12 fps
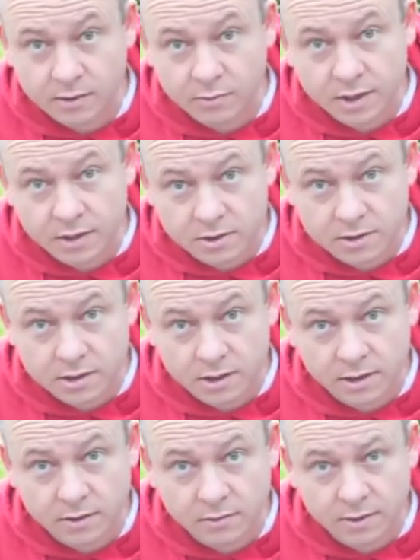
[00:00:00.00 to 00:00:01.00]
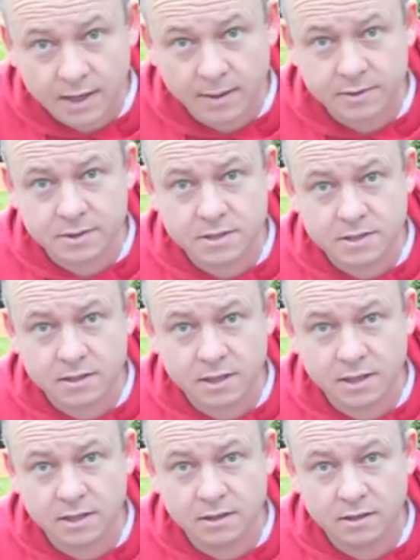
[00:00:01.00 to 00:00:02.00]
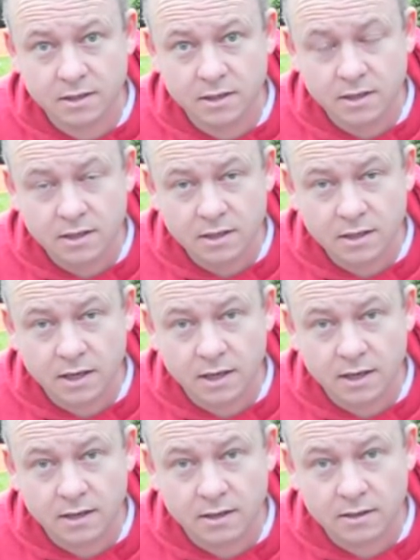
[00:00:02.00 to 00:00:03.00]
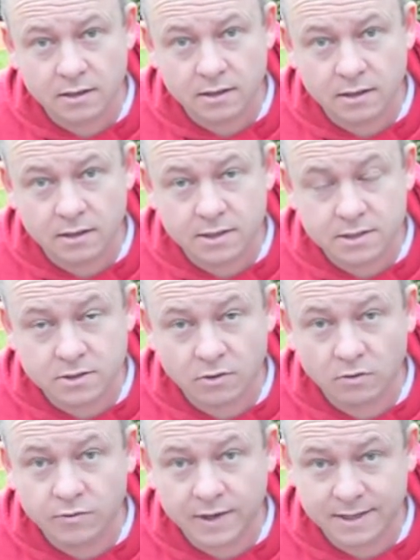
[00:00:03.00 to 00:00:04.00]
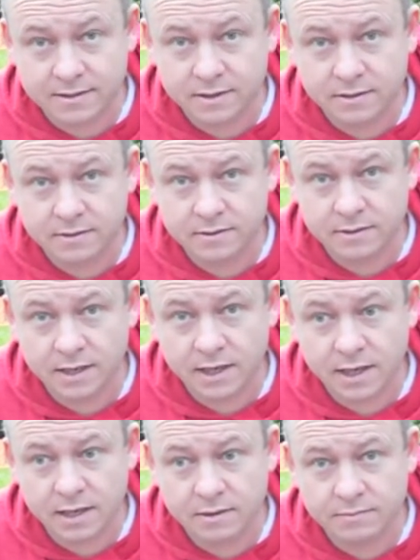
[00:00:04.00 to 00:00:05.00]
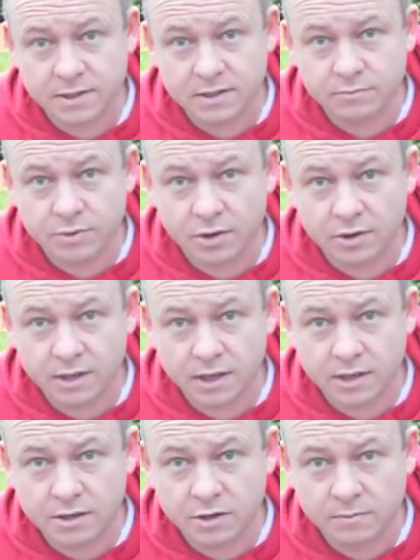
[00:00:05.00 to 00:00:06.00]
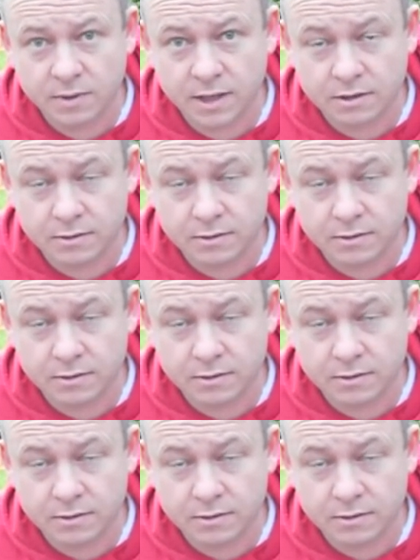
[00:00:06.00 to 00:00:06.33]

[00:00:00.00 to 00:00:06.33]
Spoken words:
where usually what happens is the lead sulfate and bits of broken lead accumulate at